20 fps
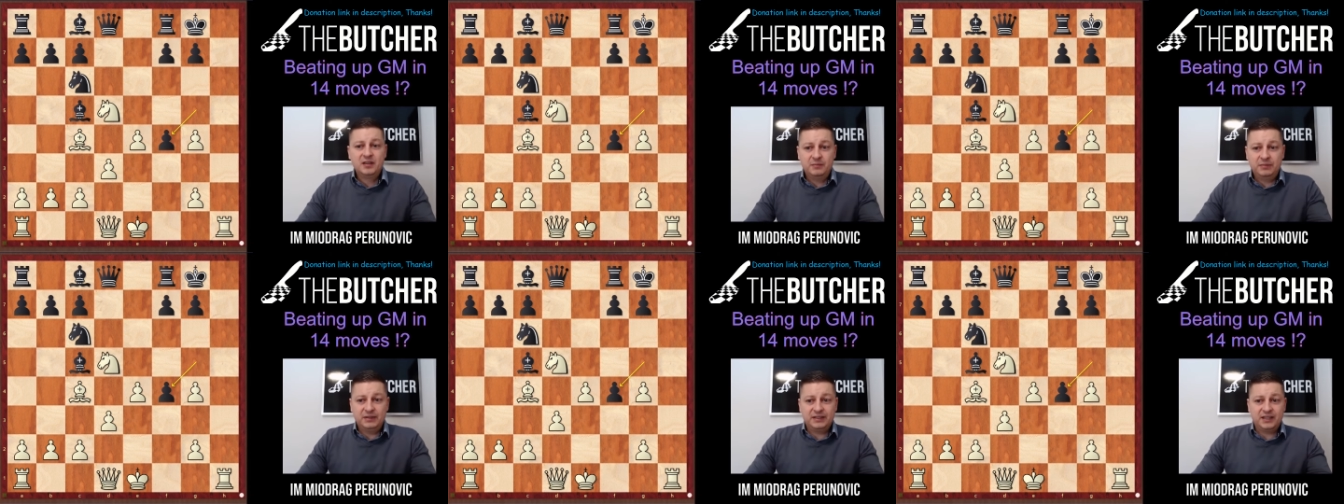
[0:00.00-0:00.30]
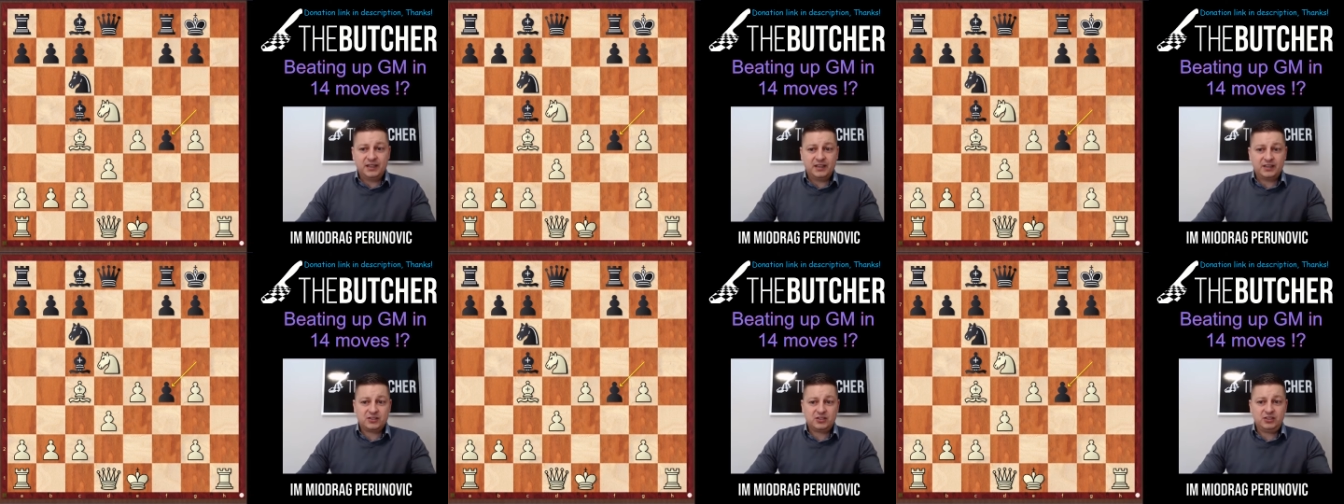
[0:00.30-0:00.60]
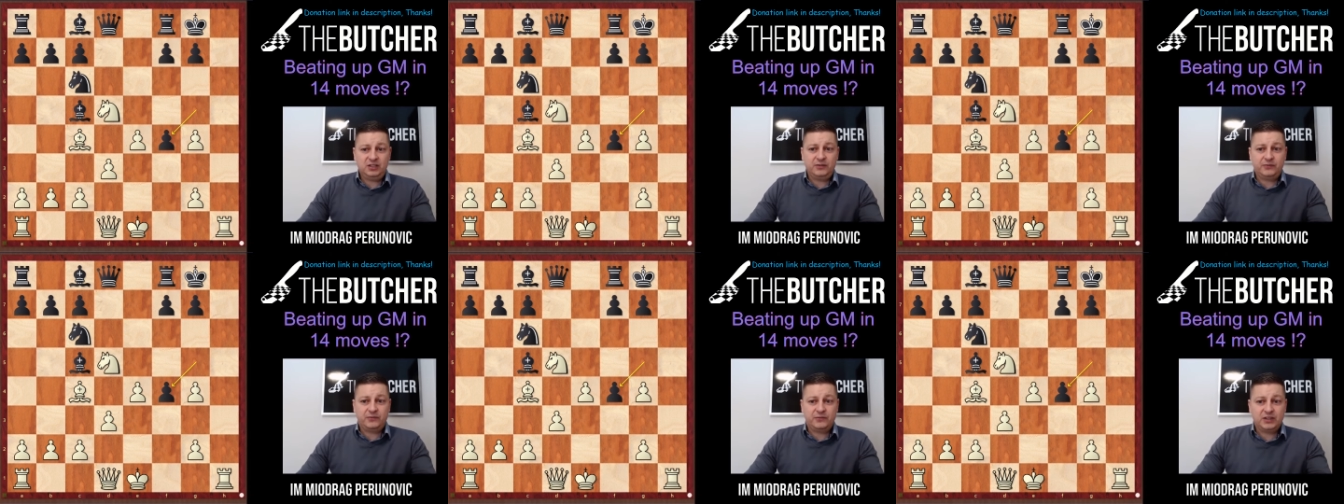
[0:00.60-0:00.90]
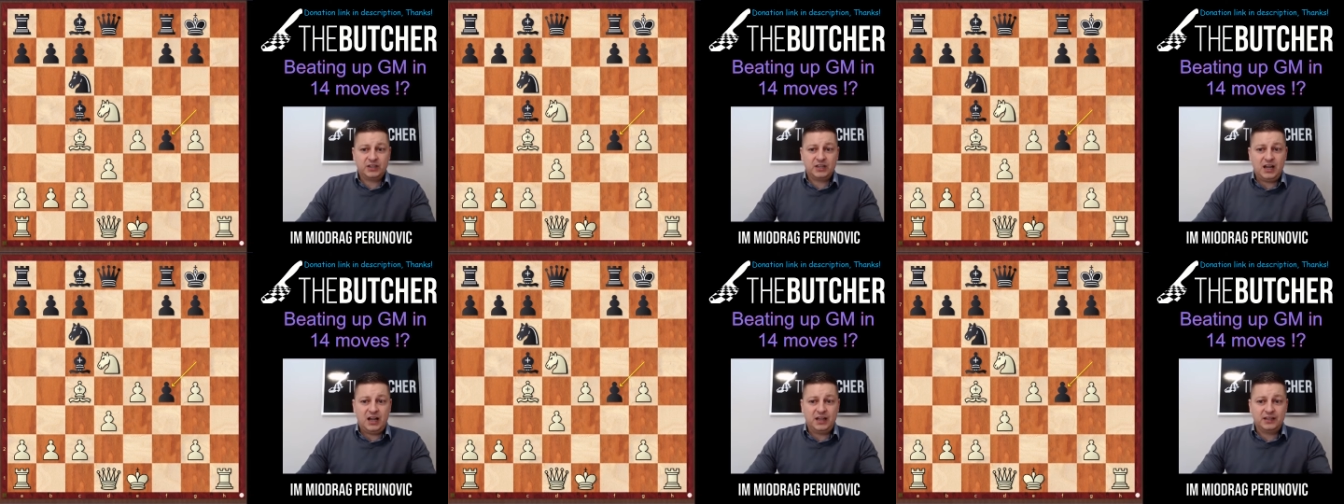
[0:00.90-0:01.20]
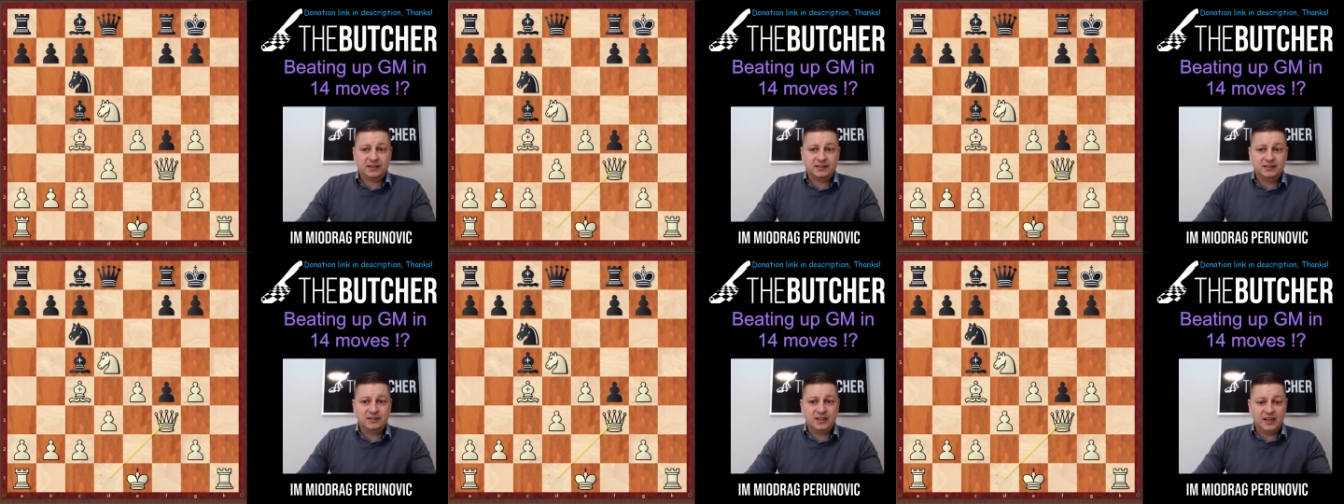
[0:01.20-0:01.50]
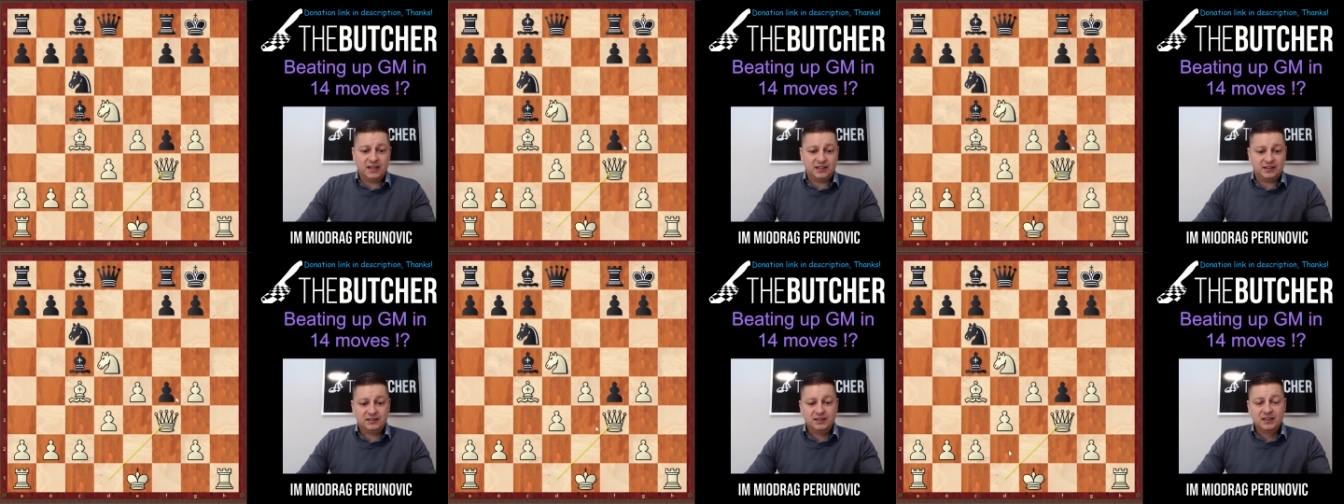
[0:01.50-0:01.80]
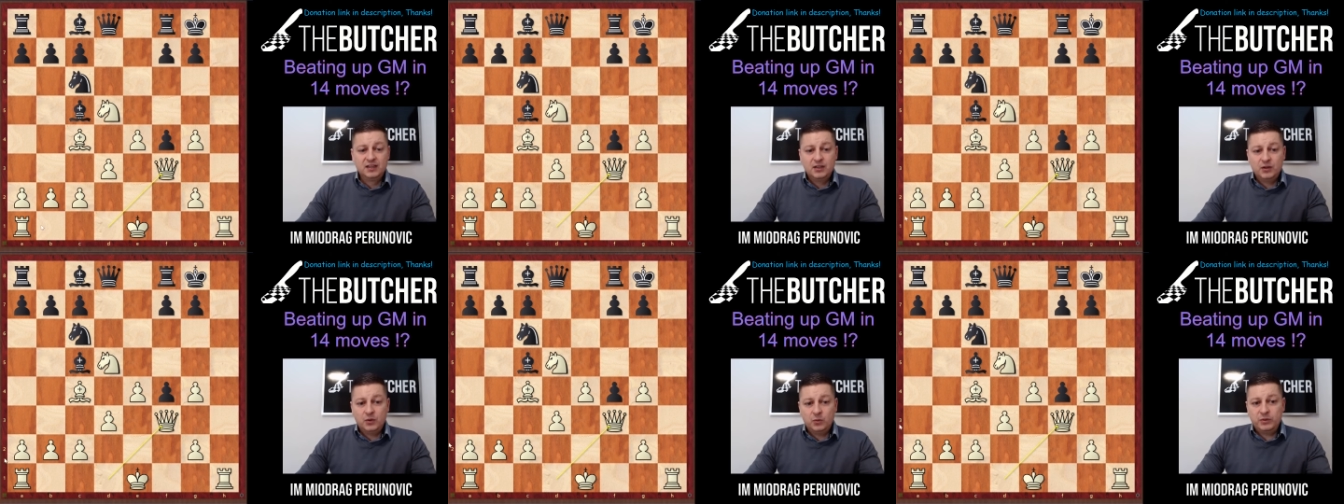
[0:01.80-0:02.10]
But they actually forgot that
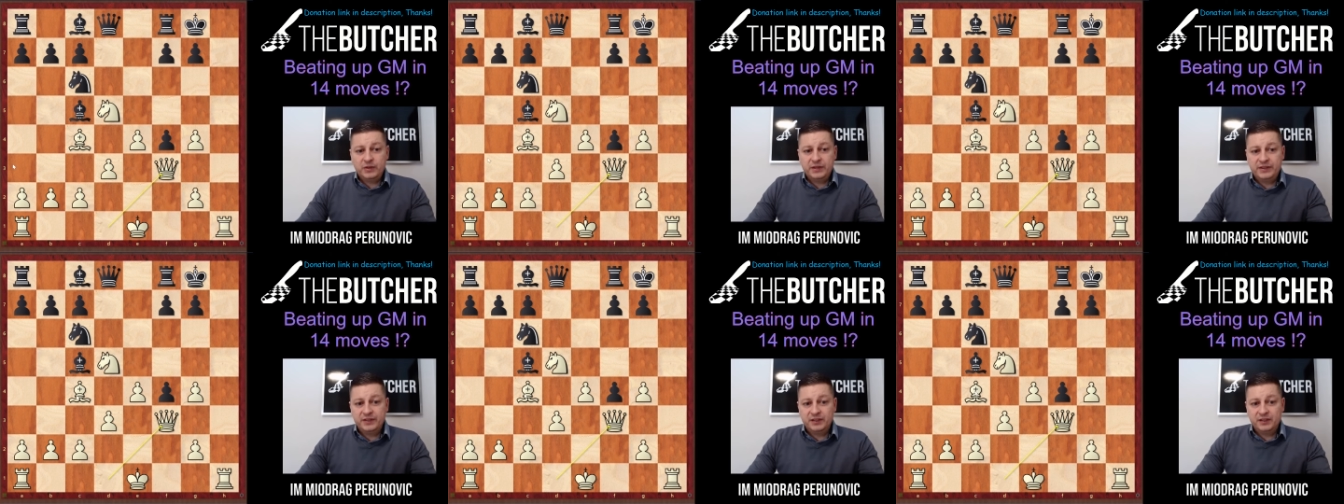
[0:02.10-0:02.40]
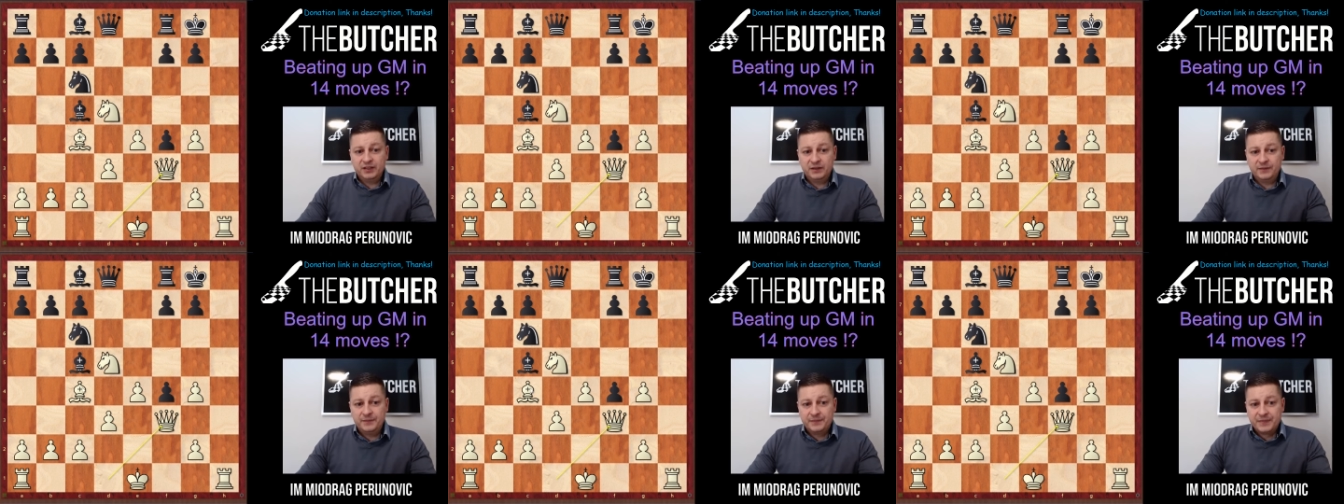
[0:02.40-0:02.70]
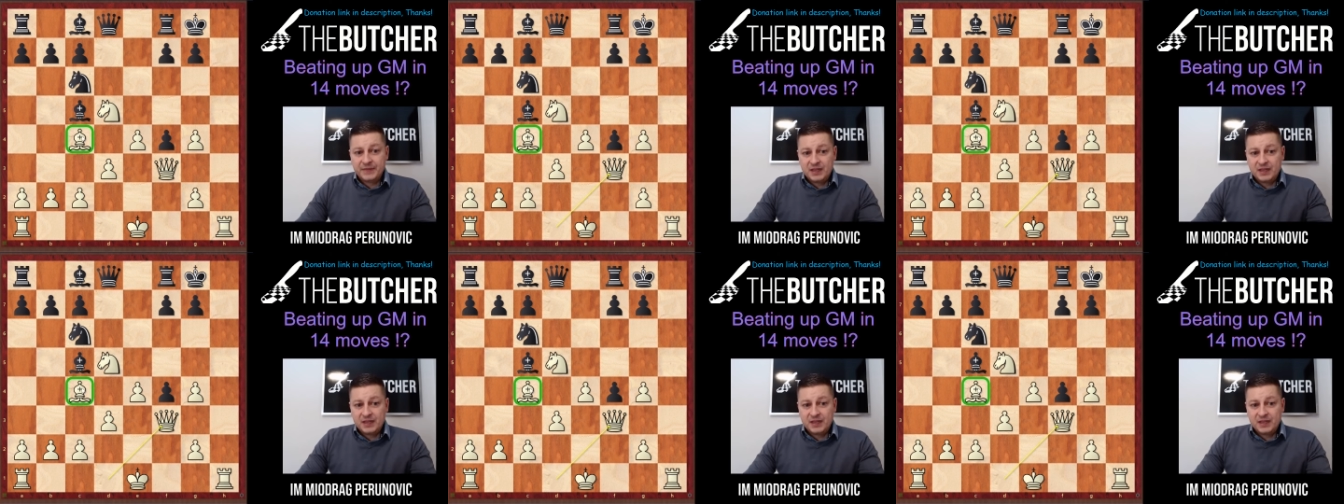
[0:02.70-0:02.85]
with the